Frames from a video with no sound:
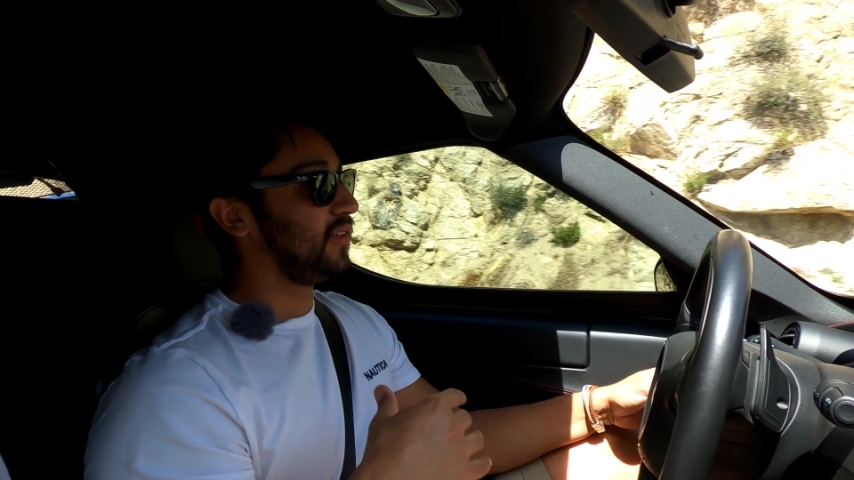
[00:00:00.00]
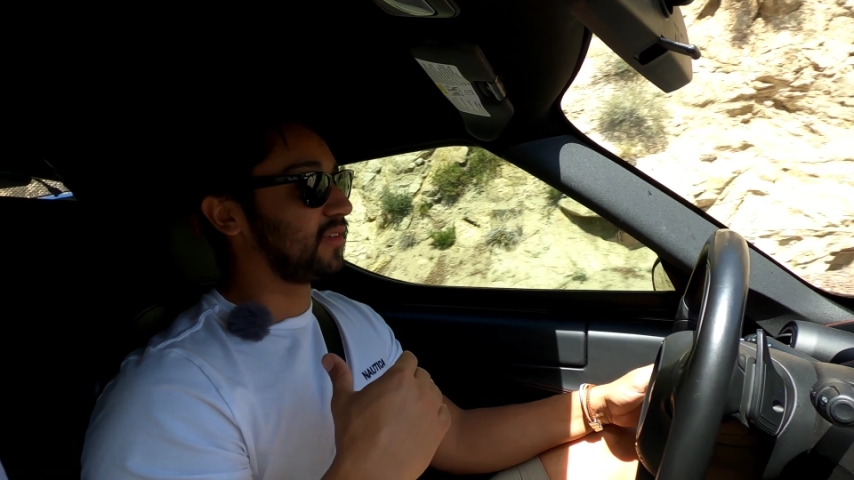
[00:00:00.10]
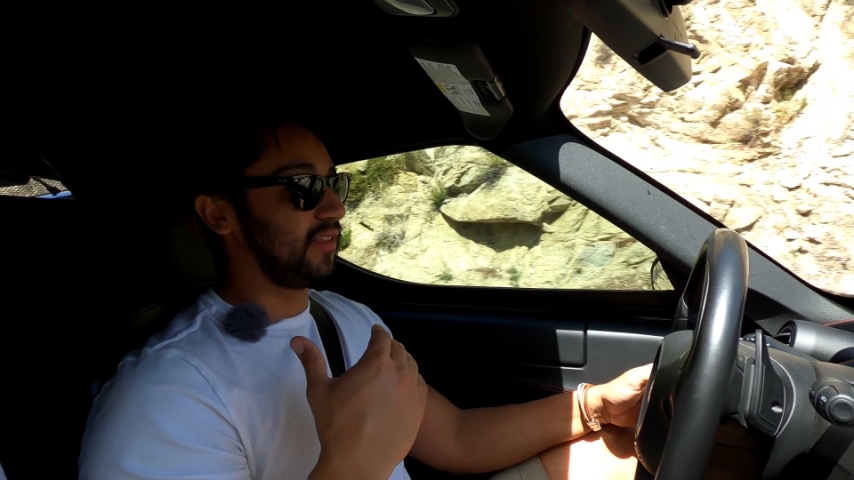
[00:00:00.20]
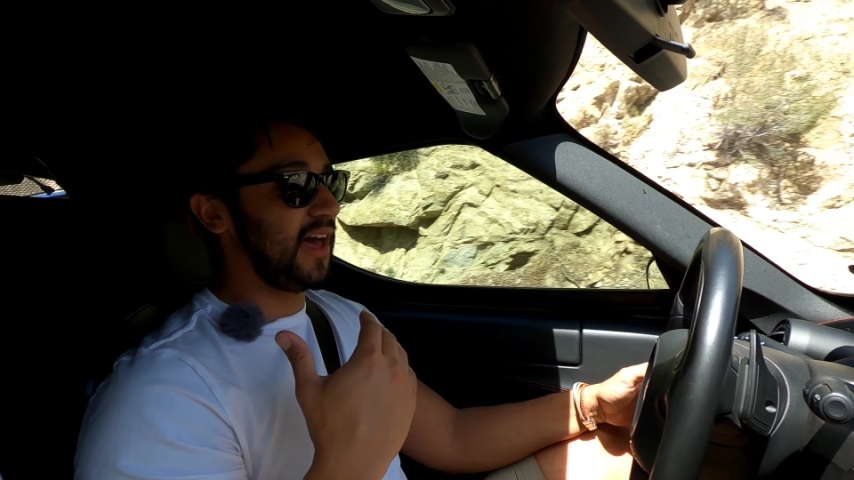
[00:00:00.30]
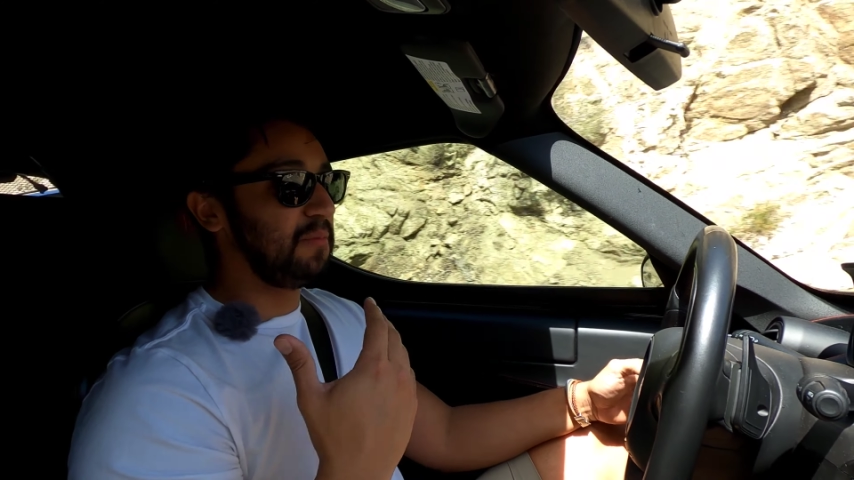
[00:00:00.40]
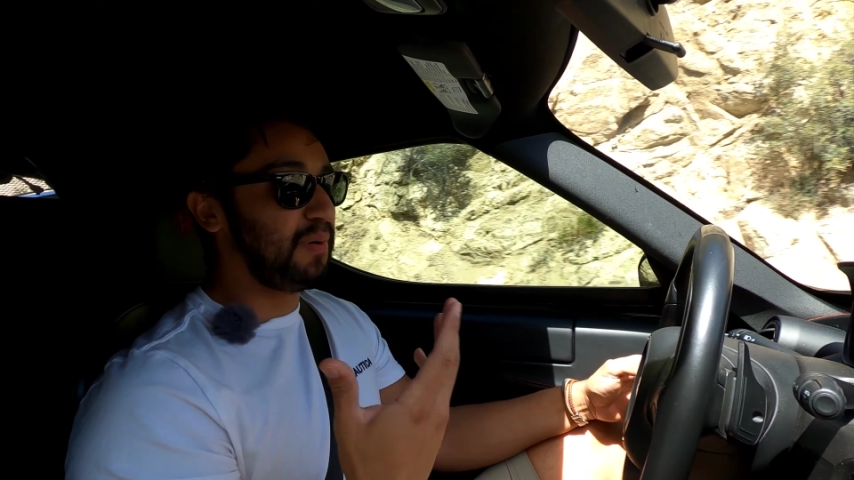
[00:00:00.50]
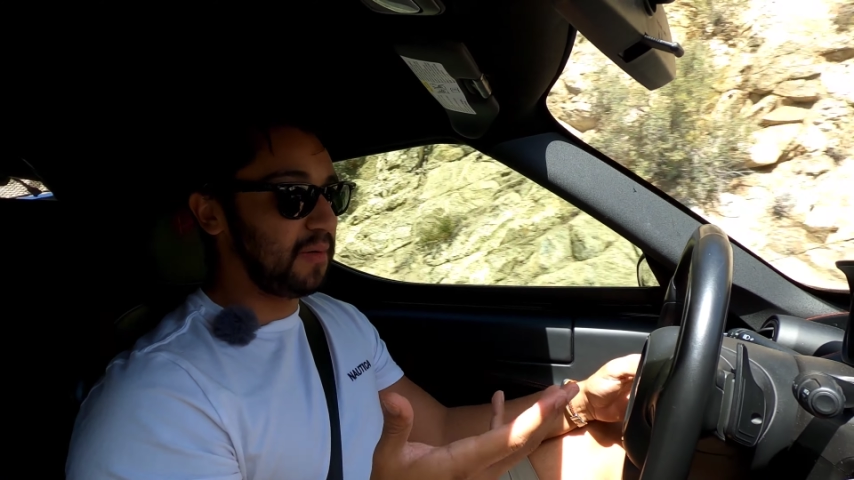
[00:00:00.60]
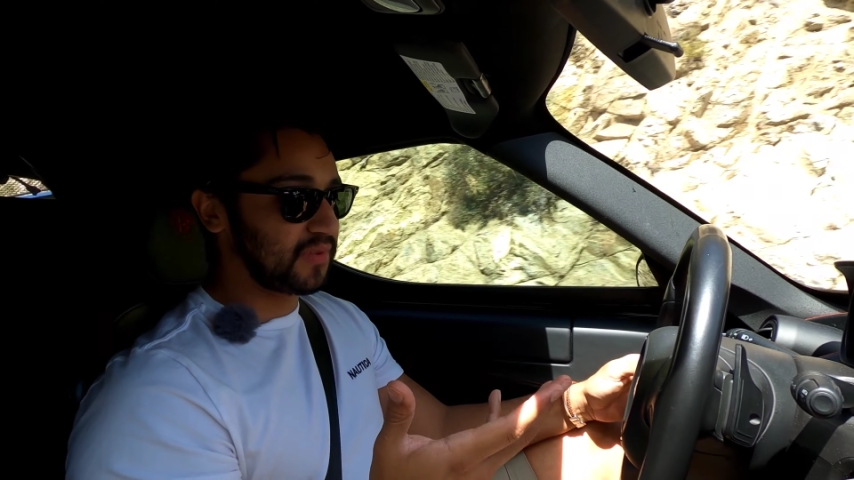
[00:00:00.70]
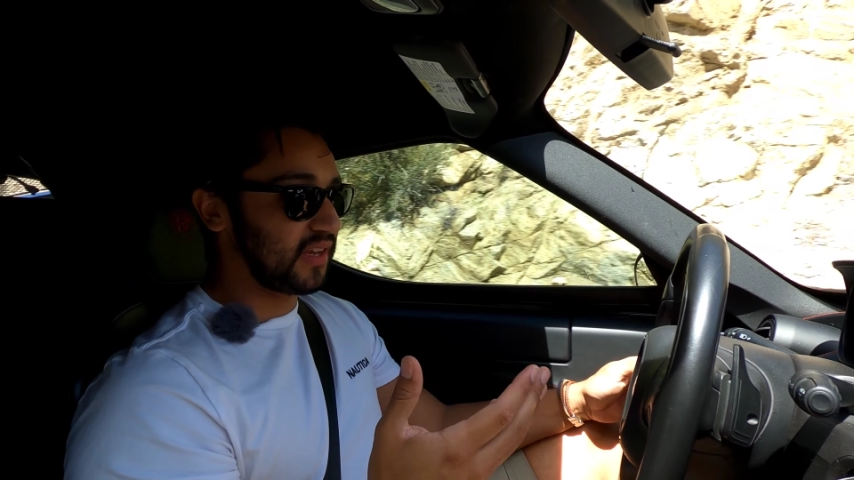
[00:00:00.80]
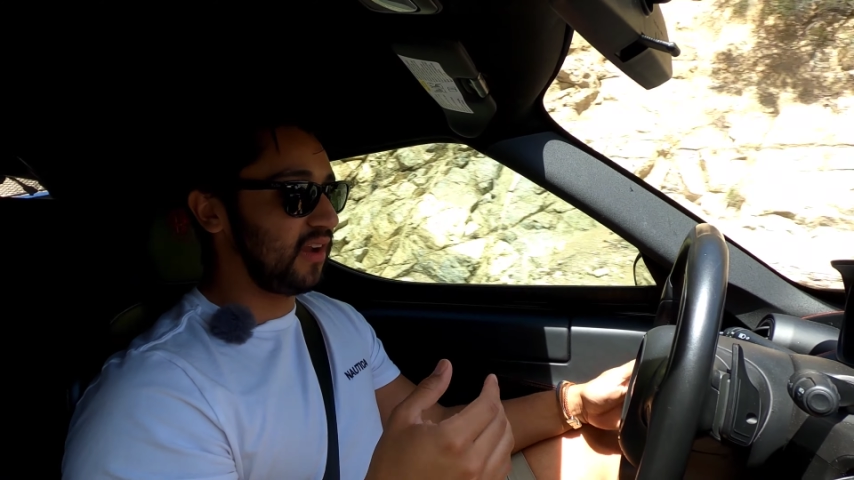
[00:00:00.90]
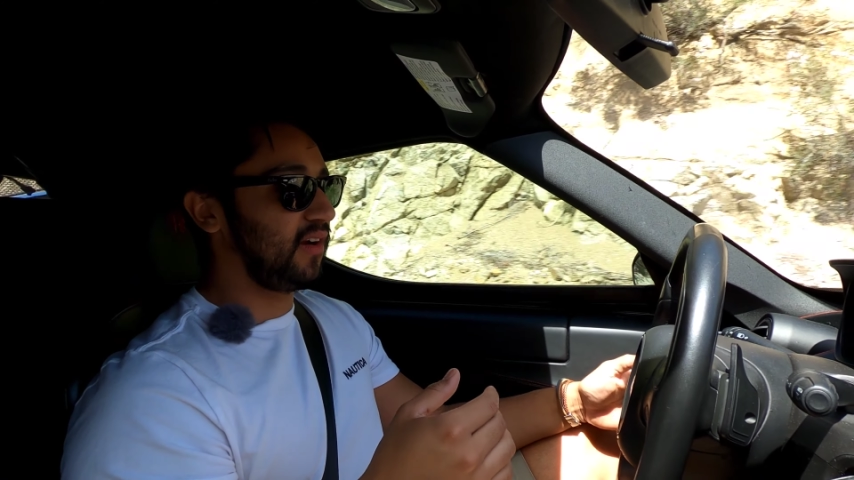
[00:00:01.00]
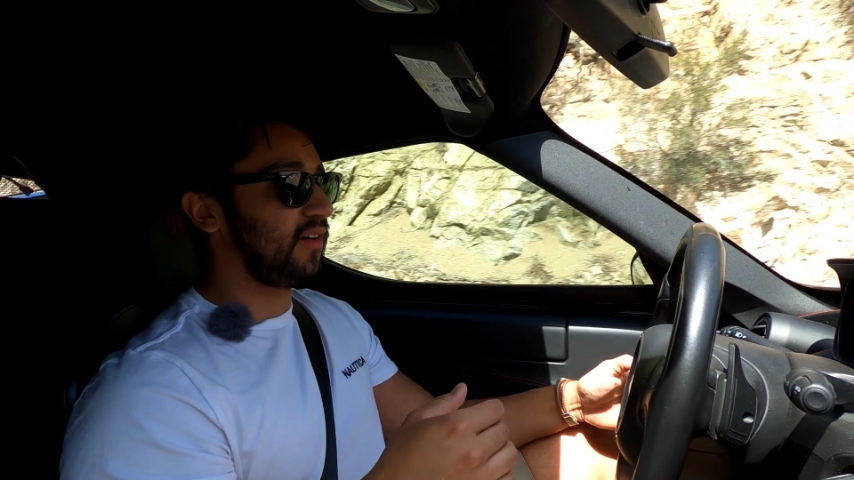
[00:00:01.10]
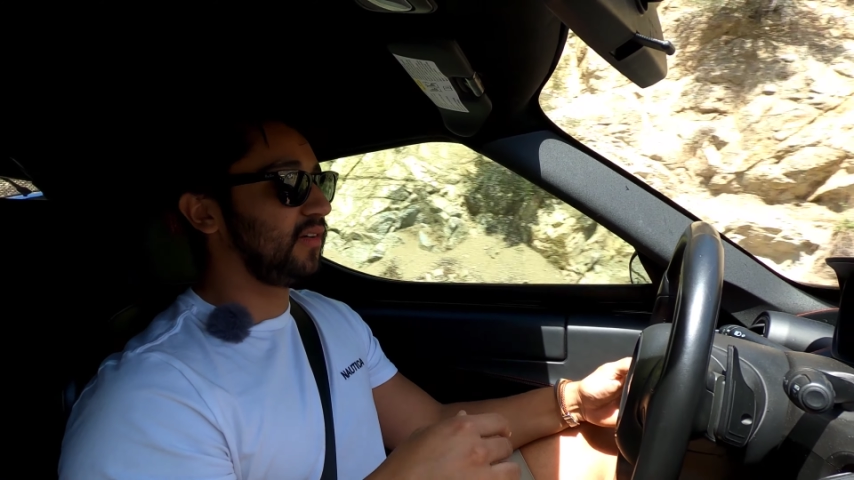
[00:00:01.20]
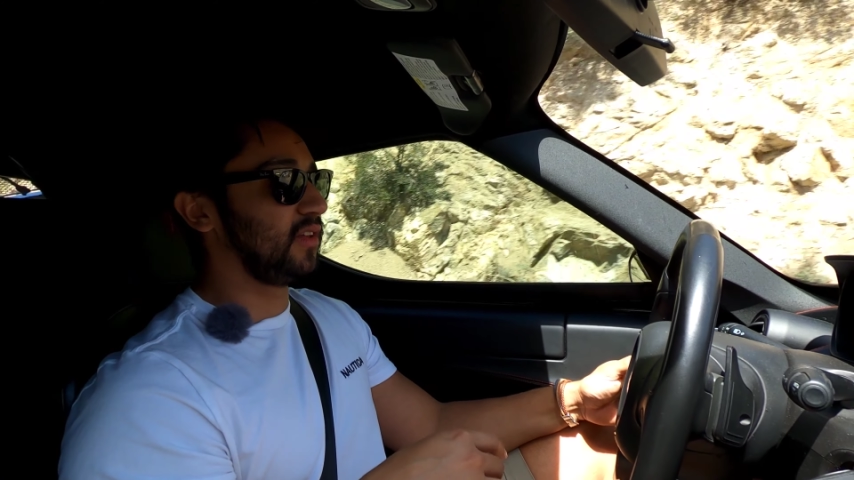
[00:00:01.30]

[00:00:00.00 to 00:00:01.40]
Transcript: there's a lot of bump steer,